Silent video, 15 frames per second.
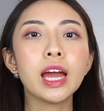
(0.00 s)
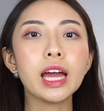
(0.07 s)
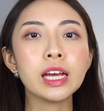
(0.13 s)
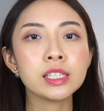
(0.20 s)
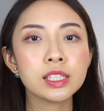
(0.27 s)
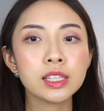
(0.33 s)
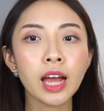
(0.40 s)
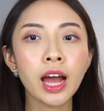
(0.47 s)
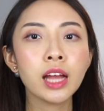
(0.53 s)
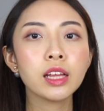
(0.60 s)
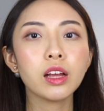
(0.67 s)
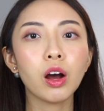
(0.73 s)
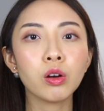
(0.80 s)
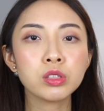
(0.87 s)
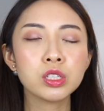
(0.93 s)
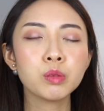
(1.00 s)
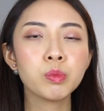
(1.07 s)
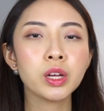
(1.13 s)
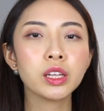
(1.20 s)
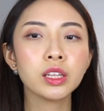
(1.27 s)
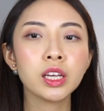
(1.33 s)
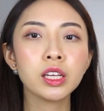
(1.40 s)
Is that
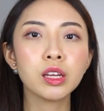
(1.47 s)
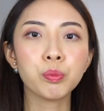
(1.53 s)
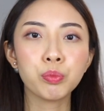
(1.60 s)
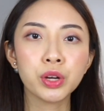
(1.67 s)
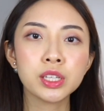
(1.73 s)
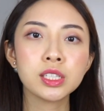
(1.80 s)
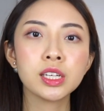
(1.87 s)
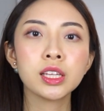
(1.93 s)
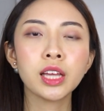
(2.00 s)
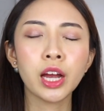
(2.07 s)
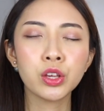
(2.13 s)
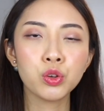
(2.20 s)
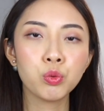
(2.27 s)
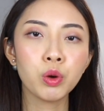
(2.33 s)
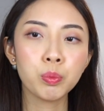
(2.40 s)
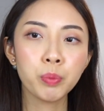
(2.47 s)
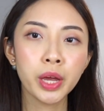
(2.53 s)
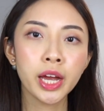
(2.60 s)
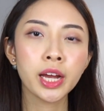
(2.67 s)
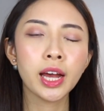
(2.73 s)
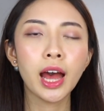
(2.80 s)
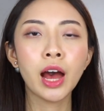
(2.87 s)
ultimately the bracelet that you would
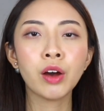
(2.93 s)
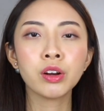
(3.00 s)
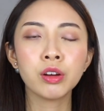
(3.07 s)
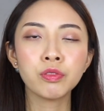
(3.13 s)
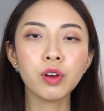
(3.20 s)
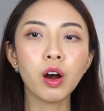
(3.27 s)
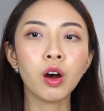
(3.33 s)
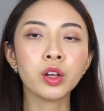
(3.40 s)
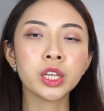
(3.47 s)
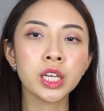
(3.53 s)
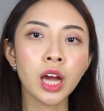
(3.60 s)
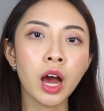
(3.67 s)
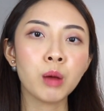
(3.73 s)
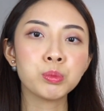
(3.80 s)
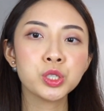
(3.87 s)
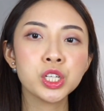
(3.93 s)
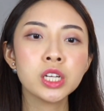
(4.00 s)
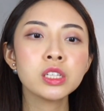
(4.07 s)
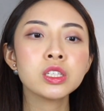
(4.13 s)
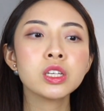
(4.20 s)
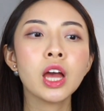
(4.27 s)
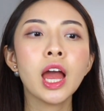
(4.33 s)
pick out of all the
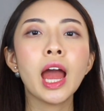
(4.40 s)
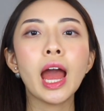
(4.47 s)
options?